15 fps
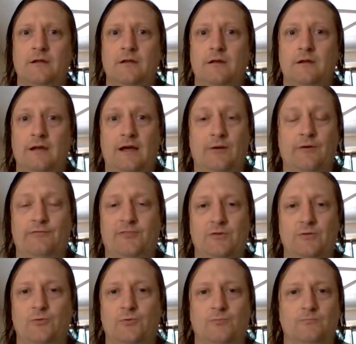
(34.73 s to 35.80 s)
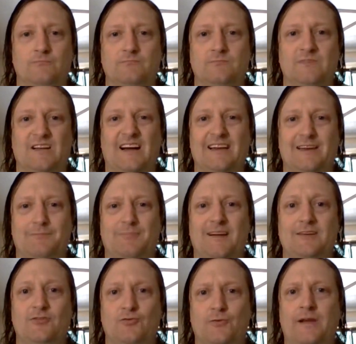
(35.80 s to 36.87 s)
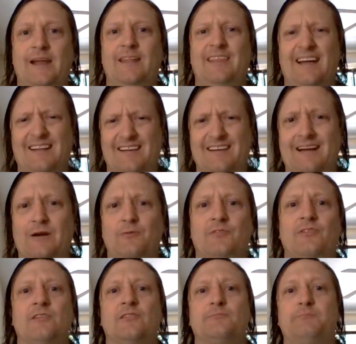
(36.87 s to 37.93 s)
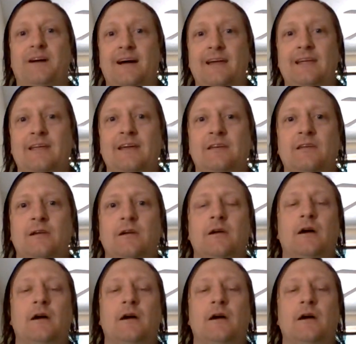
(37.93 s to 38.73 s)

Now, if you got it by trade, that counts as buying it.